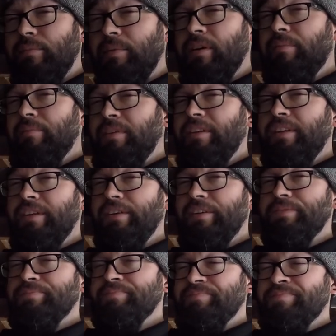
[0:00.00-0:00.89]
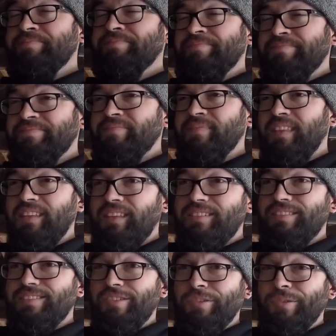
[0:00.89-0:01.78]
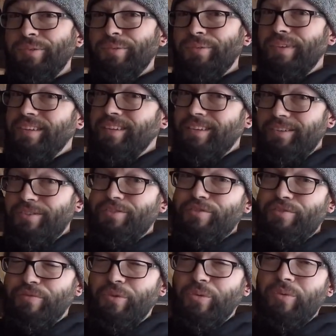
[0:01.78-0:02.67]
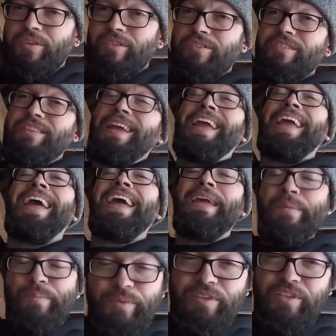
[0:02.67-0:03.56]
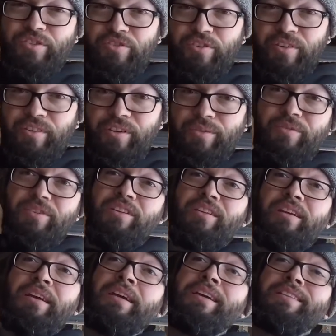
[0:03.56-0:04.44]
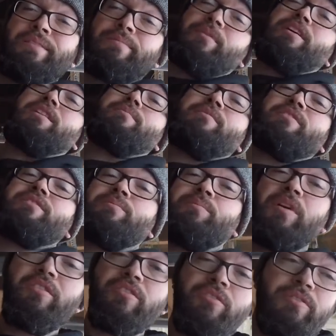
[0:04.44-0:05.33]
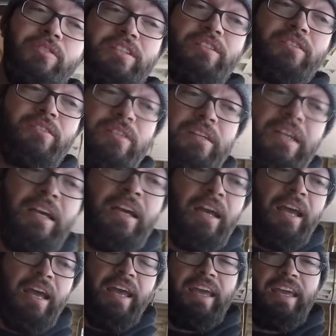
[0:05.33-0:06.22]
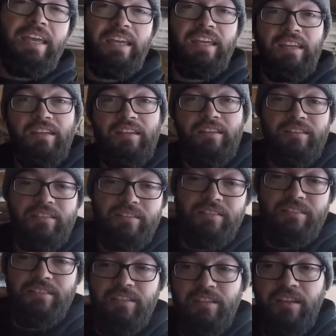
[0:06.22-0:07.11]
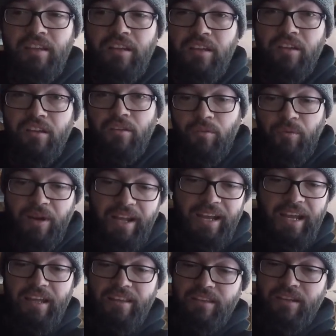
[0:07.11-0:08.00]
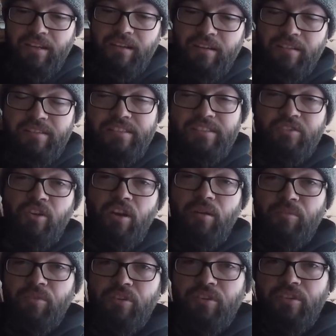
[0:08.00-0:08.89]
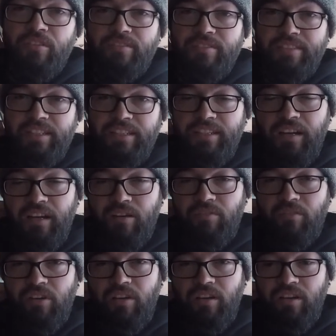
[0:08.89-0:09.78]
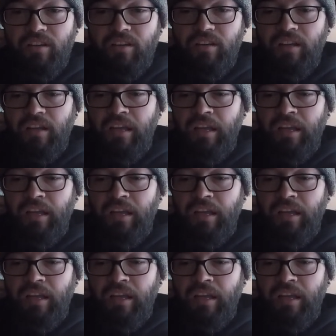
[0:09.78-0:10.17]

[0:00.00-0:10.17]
about a minute ago? So here's the four wheeler that came with the trailer. I went to buy them as a bundle deal, and when I got there, the scrambler did not run